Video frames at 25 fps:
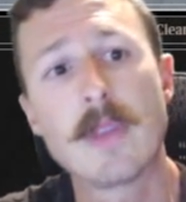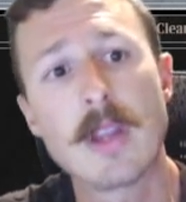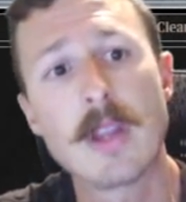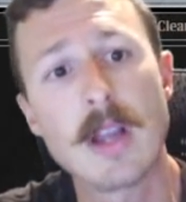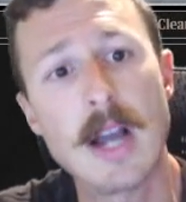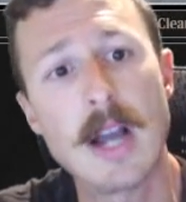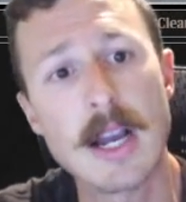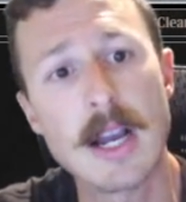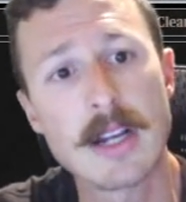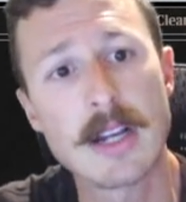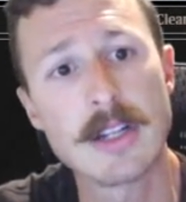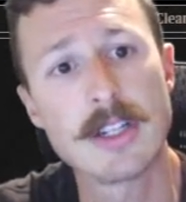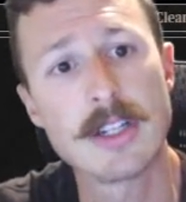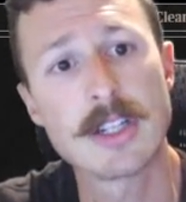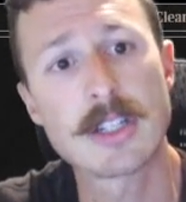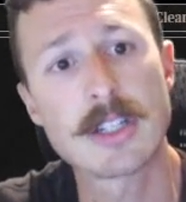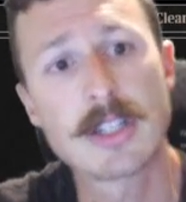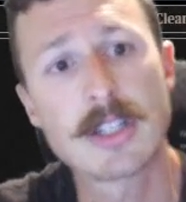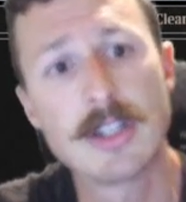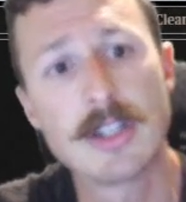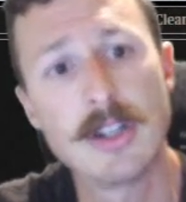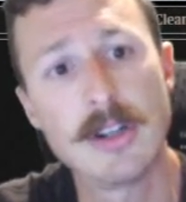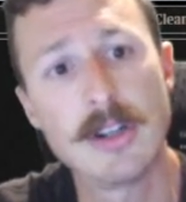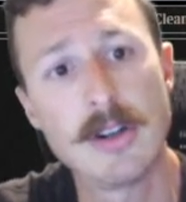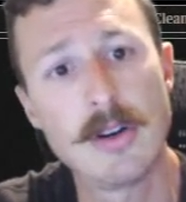I could just
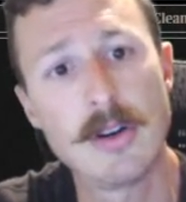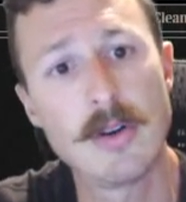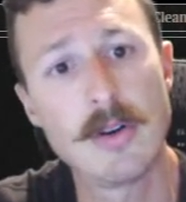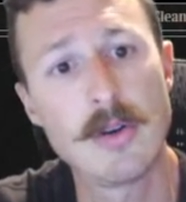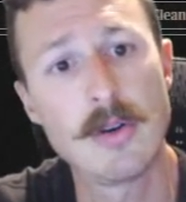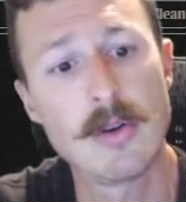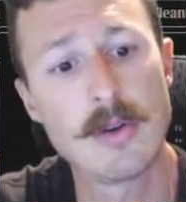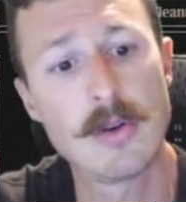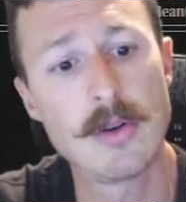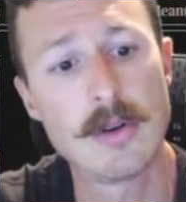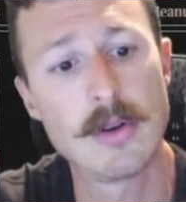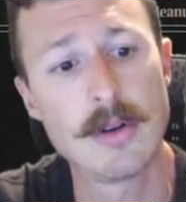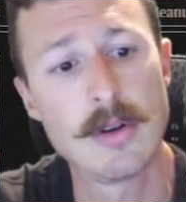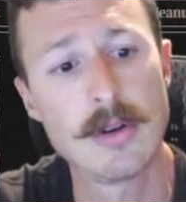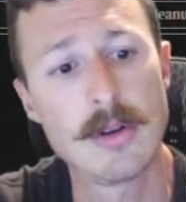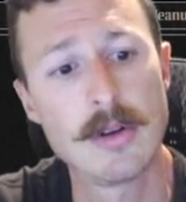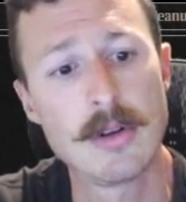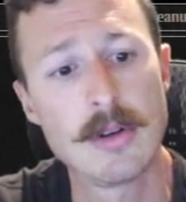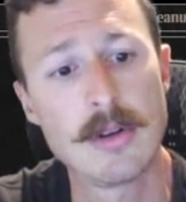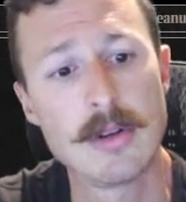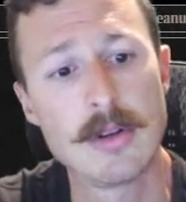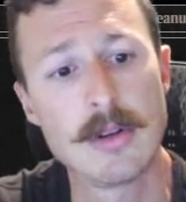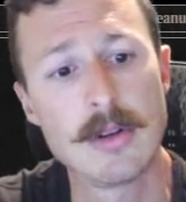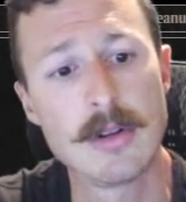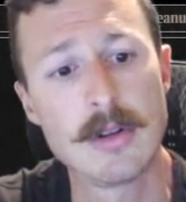go,
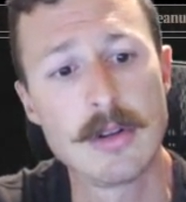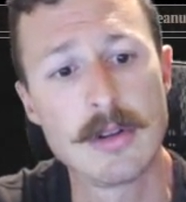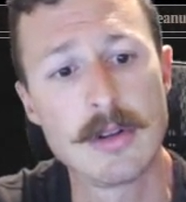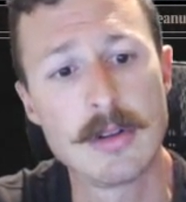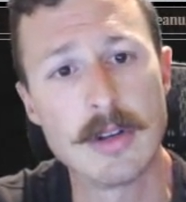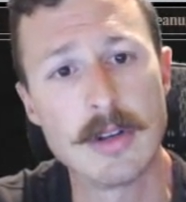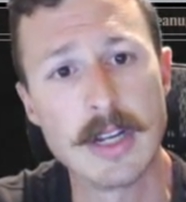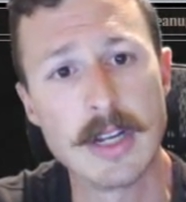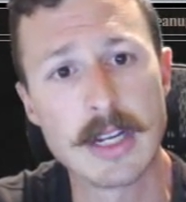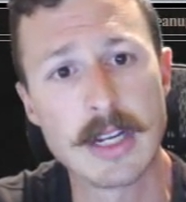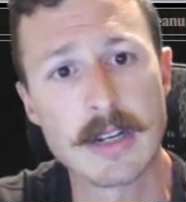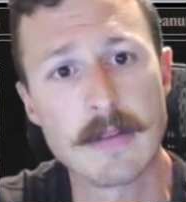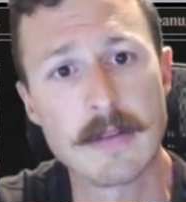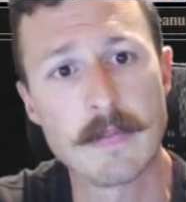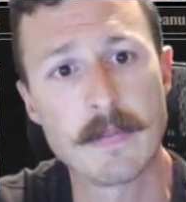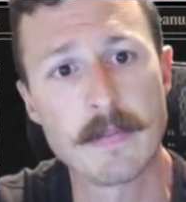like,